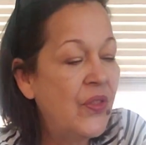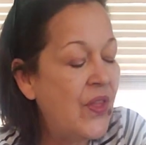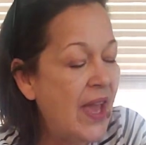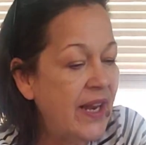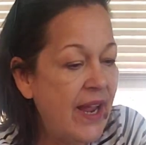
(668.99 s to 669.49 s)

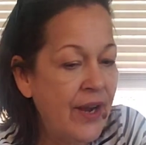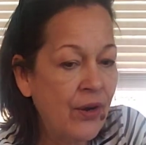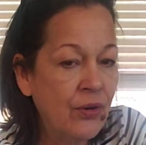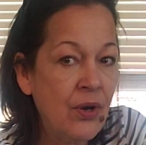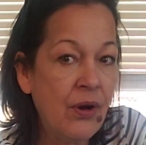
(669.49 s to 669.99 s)
that
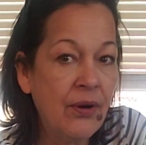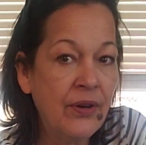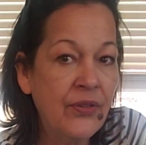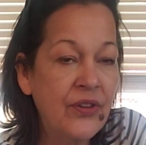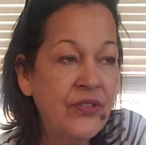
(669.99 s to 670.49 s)
air
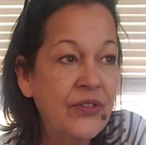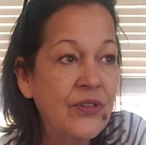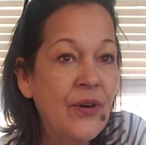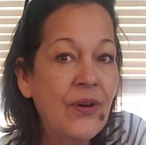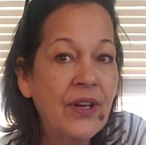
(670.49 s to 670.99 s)
card, this is
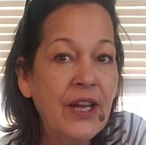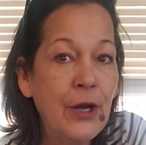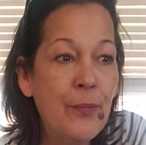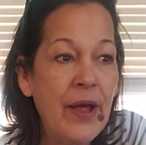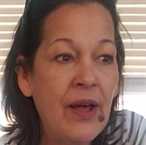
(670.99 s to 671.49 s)
talking
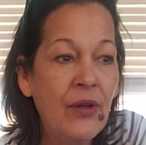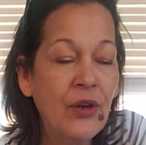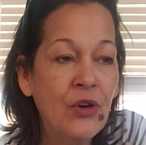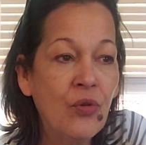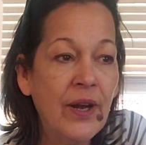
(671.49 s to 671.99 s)

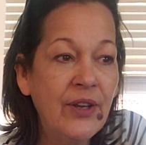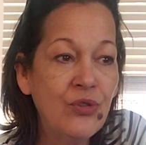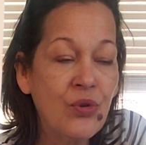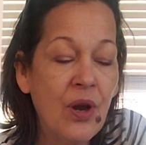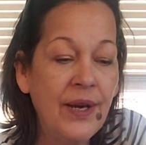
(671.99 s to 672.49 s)
about a
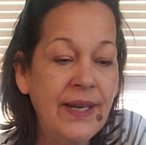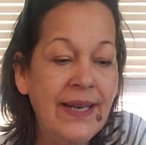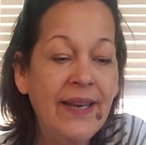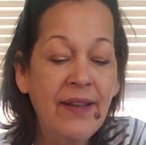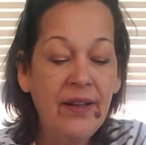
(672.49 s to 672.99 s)
grand trine
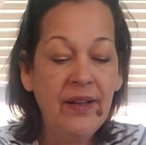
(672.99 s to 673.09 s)
and